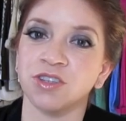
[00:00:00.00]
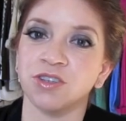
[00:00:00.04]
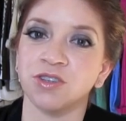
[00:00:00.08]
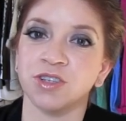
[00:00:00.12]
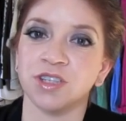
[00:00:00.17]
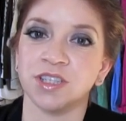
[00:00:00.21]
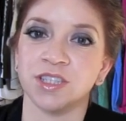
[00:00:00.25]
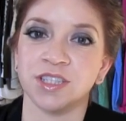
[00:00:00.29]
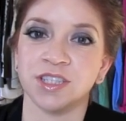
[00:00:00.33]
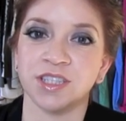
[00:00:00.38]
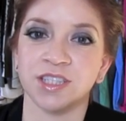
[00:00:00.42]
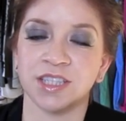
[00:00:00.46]
You
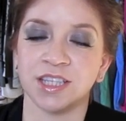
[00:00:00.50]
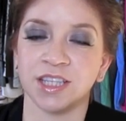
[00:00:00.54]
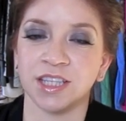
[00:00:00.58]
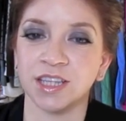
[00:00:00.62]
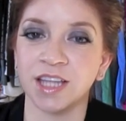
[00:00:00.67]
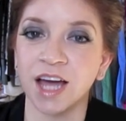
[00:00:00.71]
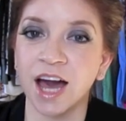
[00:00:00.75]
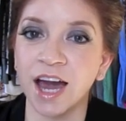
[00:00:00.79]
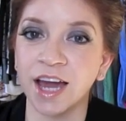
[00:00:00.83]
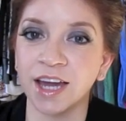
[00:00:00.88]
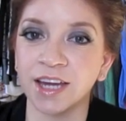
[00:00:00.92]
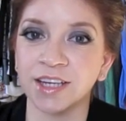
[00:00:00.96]
can see
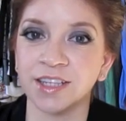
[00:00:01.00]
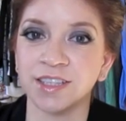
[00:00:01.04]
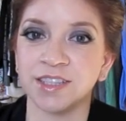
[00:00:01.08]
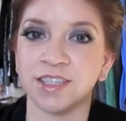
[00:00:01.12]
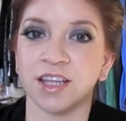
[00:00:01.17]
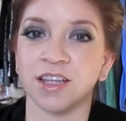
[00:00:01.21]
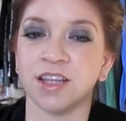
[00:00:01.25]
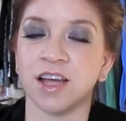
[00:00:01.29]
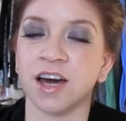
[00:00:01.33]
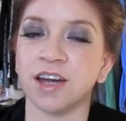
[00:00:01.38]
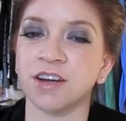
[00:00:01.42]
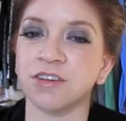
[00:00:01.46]
lines.
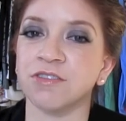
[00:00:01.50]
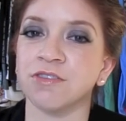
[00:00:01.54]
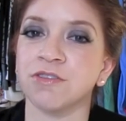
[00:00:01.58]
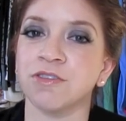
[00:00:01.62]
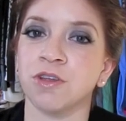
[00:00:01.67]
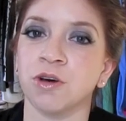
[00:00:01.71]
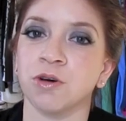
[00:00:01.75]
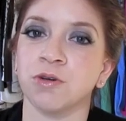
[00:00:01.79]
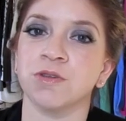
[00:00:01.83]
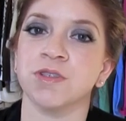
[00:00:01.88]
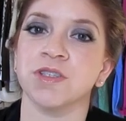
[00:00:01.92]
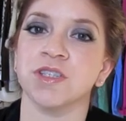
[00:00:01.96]
A lot of
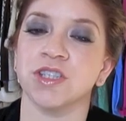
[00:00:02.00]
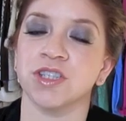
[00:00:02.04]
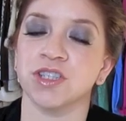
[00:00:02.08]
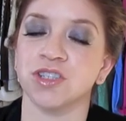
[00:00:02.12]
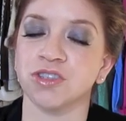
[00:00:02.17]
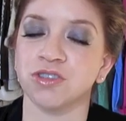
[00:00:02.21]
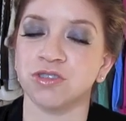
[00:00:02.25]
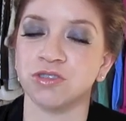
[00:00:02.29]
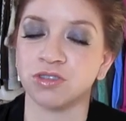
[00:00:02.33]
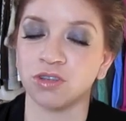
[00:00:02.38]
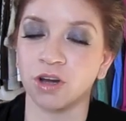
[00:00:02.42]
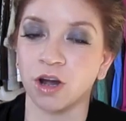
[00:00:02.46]
those
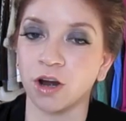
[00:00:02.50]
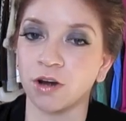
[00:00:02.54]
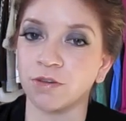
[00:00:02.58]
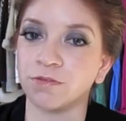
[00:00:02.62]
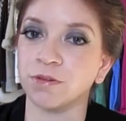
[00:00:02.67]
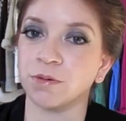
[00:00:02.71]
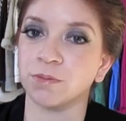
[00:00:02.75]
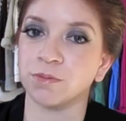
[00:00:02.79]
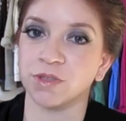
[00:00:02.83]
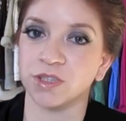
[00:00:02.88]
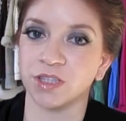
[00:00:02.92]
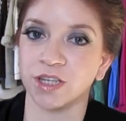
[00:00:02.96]
issues are
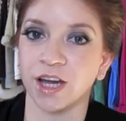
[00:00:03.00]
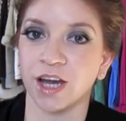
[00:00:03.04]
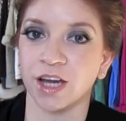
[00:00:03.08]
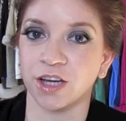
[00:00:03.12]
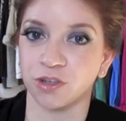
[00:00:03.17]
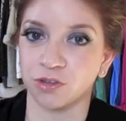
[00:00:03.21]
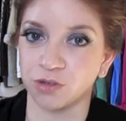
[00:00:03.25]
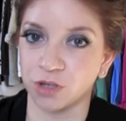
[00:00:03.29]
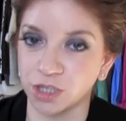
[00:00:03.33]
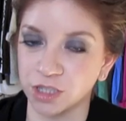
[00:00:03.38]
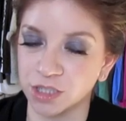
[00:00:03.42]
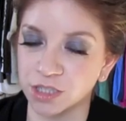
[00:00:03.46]
from
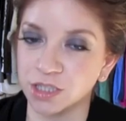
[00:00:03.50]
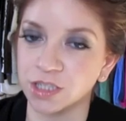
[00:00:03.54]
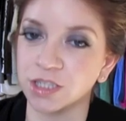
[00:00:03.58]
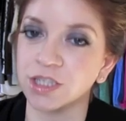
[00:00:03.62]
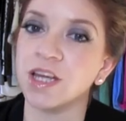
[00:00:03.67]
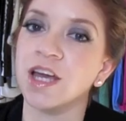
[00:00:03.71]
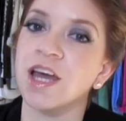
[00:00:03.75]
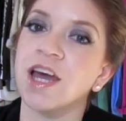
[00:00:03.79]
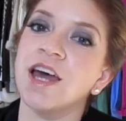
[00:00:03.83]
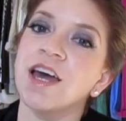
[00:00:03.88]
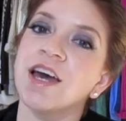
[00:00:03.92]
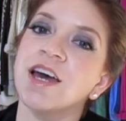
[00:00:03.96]
dehydration,